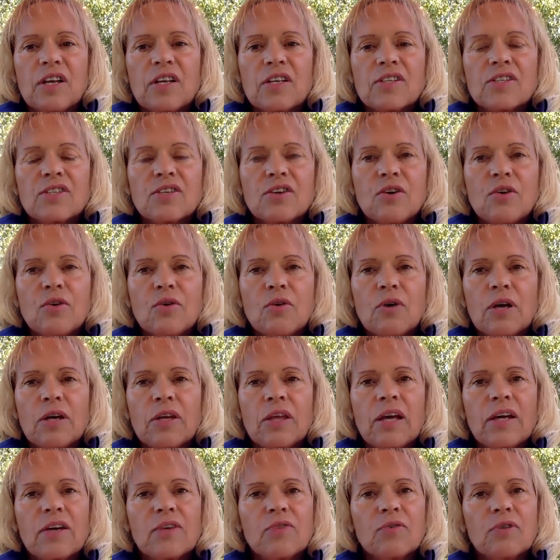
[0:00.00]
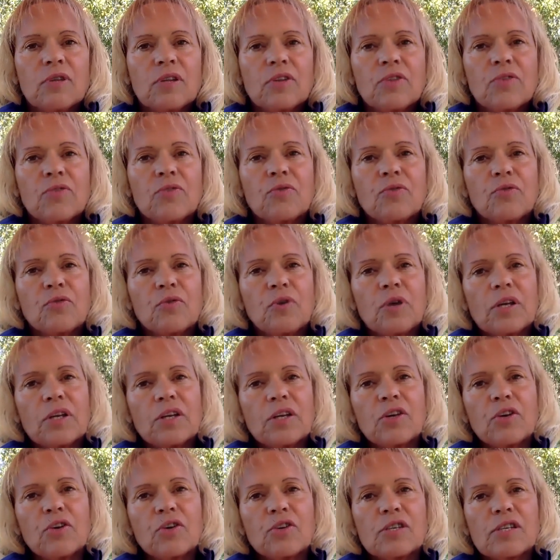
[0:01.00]
So if that can really
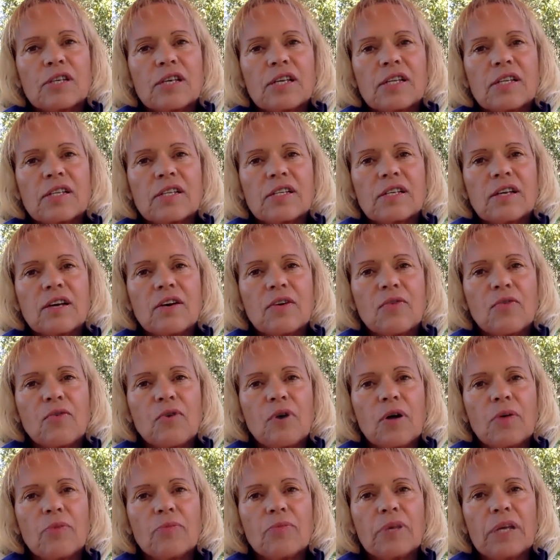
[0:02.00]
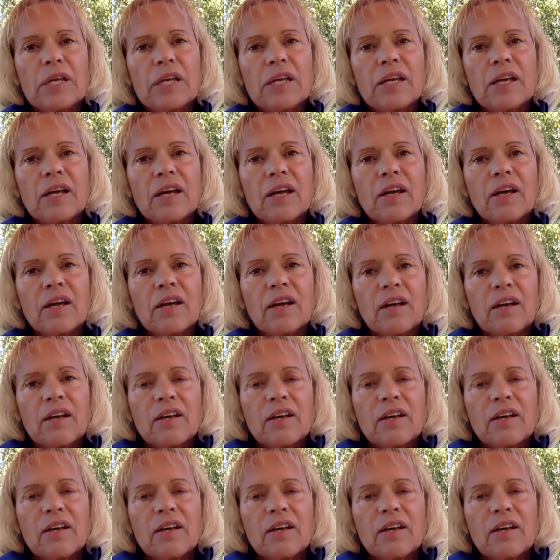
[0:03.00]
threaten your sense of well-being,